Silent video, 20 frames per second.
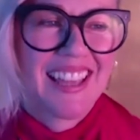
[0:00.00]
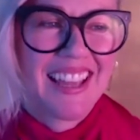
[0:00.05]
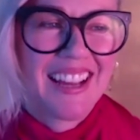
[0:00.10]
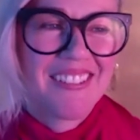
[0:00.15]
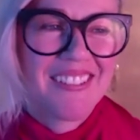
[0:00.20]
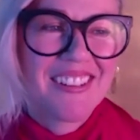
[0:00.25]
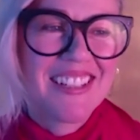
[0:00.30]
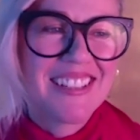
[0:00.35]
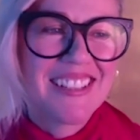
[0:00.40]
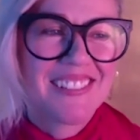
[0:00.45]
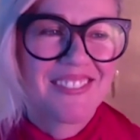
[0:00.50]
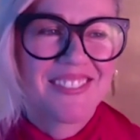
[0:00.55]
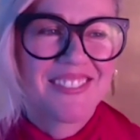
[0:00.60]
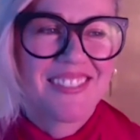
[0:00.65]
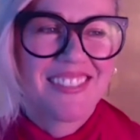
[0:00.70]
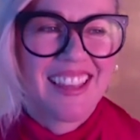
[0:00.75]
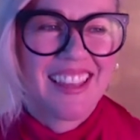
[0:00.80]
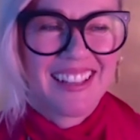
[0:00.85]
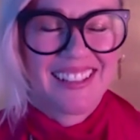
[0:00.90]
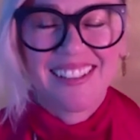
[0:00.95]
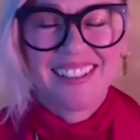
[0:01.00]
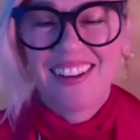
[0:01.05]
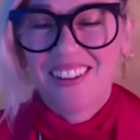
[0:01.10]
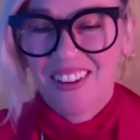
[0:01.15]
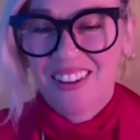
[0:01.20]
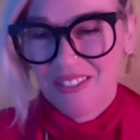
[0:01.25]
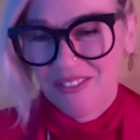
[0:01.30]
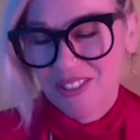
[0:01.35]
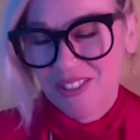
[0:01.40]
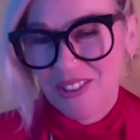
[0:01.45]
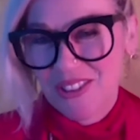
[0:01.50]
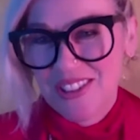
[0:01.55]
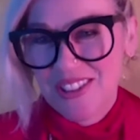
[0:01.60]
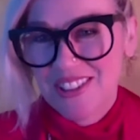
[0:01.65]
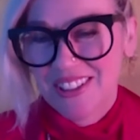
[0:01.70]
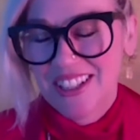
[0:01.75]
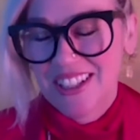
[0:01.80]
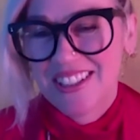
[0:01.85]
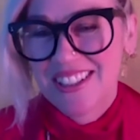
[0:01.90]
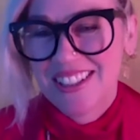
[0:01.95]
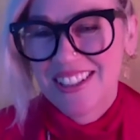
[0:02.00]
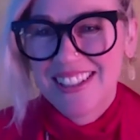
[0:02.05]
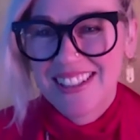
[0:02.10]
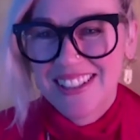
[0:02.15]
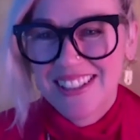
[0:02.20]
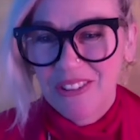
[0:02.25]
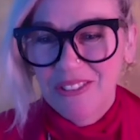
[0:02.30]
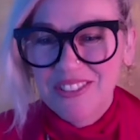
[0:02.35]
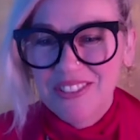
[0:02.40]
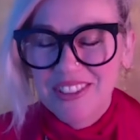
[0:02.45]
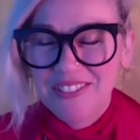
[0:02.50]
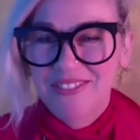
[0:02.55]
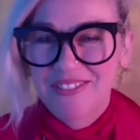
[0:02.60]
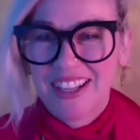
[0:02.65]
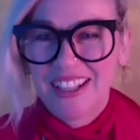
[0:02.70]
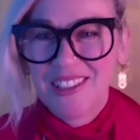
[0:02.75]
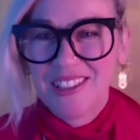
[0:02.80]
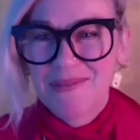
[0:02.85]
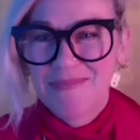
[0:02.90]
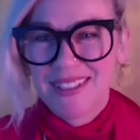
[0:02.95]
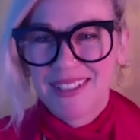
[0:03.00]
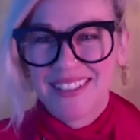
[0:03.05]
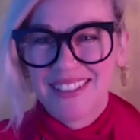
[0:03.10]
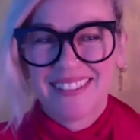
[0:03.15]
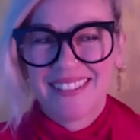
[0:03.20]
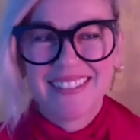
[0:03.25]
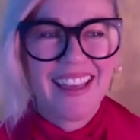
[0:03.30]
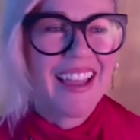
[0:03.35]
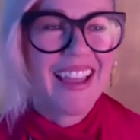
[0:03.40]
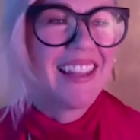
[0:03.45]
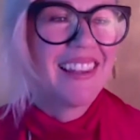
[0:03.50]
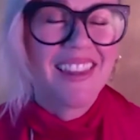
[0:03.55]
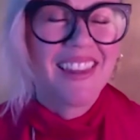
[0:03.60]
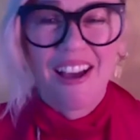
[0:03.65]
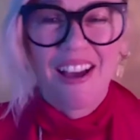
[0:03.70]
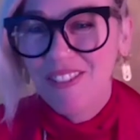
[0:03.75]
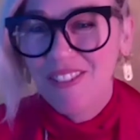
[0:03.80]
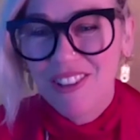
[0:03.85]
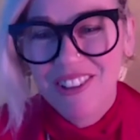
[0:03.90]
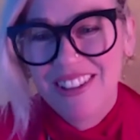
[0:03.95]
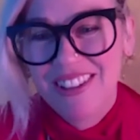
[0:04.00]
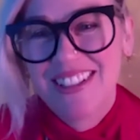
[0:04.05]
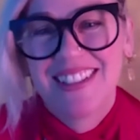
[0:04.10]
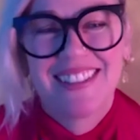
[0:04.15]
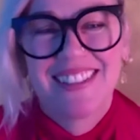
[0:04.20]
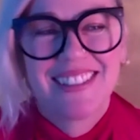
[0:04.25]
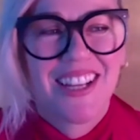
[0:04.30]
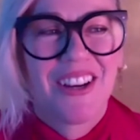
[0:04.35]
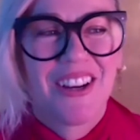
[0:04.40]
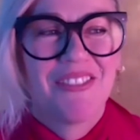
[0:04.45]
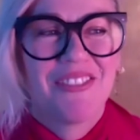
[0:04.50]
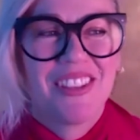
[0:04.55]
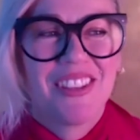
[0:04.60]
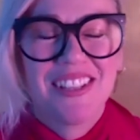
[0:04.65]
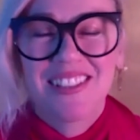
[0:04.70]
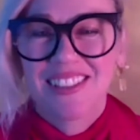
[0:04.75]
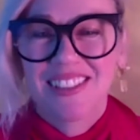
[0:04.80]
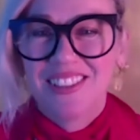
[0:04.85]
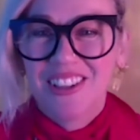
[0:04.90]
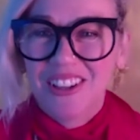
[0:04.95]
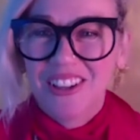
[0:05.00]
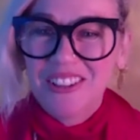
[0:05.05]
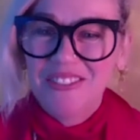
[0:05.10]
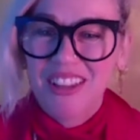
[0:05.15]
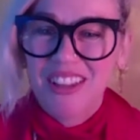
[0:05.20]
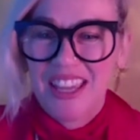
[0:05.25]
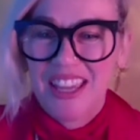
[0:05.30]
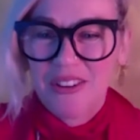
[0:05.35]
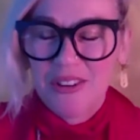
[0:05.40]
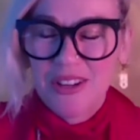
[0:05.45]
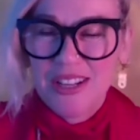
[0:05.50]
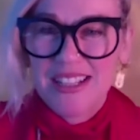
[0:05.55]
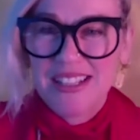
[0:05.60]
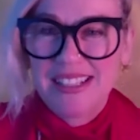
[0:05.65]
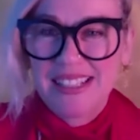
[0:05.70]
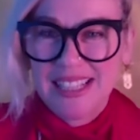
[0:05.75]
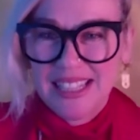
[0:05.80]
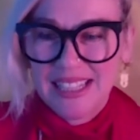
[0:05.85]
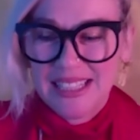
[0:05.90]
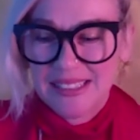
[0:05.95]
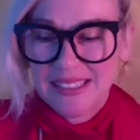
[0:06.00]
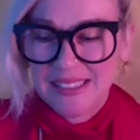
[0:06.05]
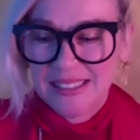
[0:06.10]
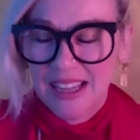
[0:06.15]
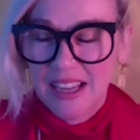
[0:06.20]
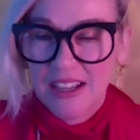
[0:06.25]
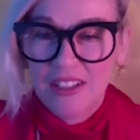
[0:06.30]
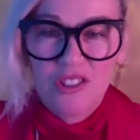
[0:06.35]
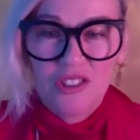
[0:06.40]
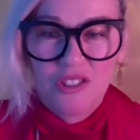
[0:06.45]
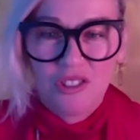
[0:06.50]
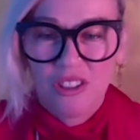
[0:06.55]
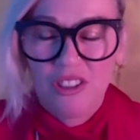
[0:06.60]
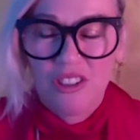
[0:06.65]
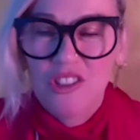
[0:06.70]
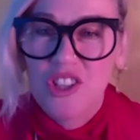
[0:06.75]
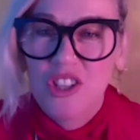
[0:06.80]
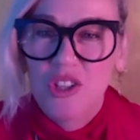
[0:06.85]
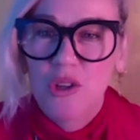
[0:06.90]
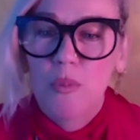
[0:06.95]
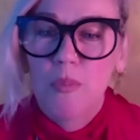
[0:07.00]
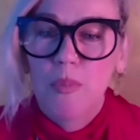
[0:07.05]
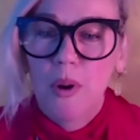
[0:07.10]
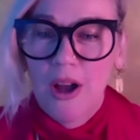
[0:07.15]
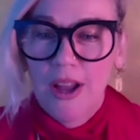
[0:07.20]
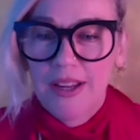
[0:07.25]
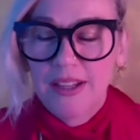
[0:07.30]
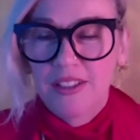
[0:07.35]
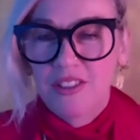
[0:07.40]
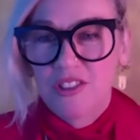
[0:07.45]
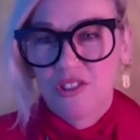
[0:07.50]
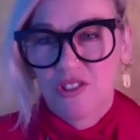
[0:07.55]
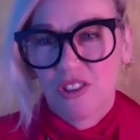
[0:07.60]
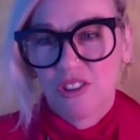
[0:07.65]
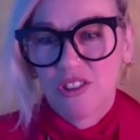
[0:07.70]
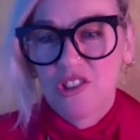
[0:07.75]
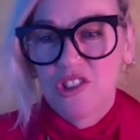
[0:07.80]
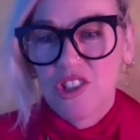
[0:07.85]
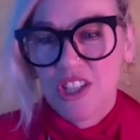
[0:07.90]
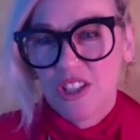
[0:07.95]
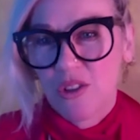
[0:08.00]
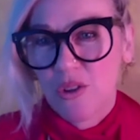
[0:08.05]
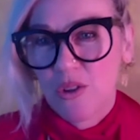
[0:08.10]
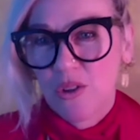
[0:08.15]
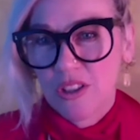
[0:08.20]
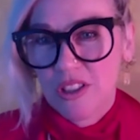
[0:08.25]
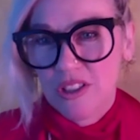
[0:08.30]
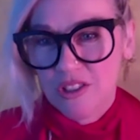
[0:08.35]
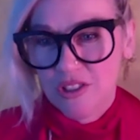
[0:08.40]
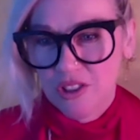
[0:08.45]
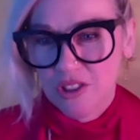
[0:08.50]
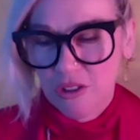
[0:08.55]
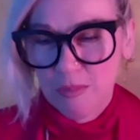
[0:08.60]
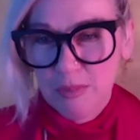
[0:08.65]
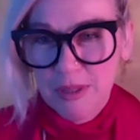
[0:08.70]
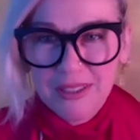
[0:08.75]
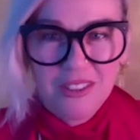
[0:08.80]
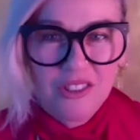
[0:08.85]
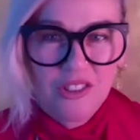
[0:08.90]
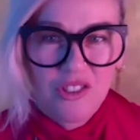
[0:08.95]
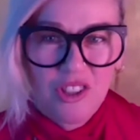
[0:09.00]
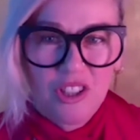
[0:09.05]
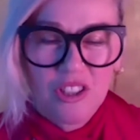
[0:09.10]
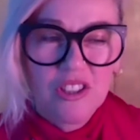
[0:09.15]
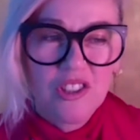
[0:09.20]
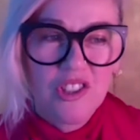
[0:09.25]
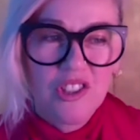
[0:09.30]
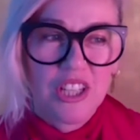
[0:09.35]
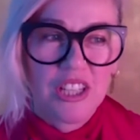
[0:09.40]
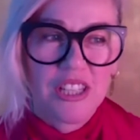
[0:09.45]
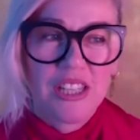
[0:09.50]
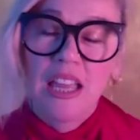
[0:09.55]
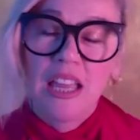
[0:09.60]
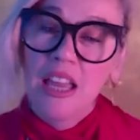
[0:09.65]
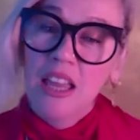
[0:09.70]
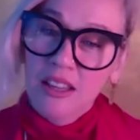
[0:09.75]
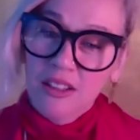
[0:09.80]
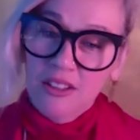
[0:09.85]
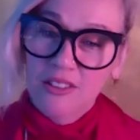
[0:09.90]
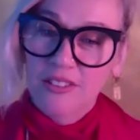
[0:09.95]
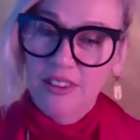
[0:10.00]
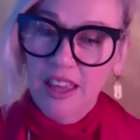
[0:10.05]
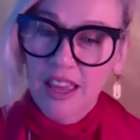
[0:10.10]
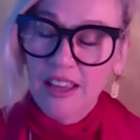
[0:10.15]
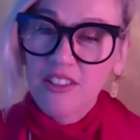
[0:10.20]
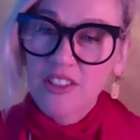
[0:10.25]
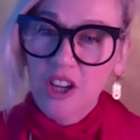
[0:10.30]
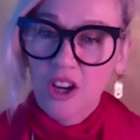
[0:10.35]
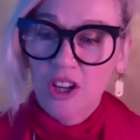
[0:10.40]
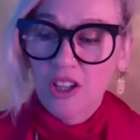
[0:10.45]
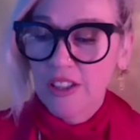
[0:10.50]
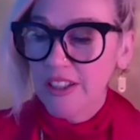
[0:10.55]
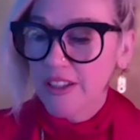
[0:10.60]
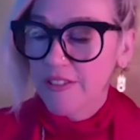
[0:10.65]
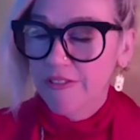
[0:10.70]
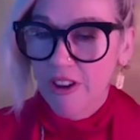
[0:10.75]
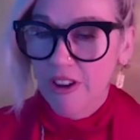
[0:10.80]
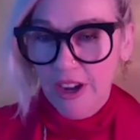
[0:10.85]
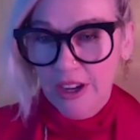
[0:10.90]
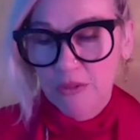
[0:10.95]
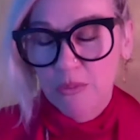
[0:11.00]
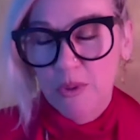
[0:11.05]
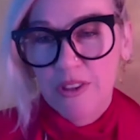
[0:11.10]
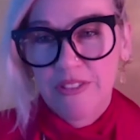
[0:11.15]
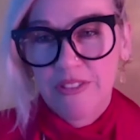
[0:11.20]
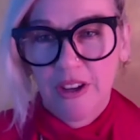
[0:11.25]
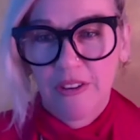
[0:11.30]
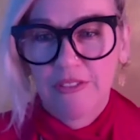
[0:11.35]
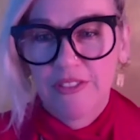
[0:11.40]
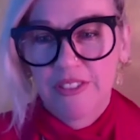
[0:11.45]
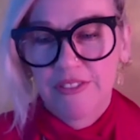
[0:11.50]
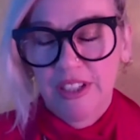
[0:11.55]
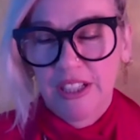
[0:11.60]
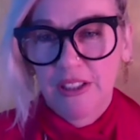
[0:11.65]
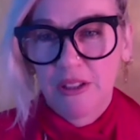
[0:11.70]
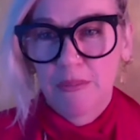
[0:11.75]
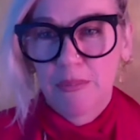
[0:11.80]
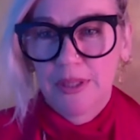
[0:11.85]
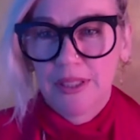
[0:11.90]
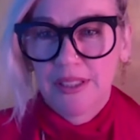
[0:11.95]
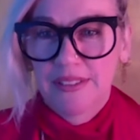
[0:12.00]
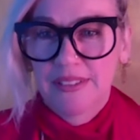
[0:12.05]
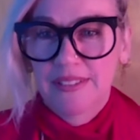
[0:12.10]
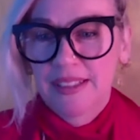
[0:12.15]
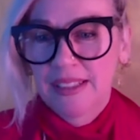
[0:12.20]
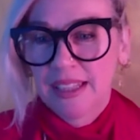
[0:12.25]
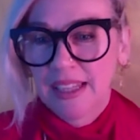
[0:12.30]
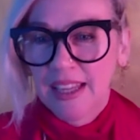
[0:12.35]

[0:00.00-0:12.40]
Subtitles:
Aries then, of course, are into self-development. They love all this stuff. There's a lot of Aries in astrology or buying astrology or consuming astrology because they're totally fine with self-development.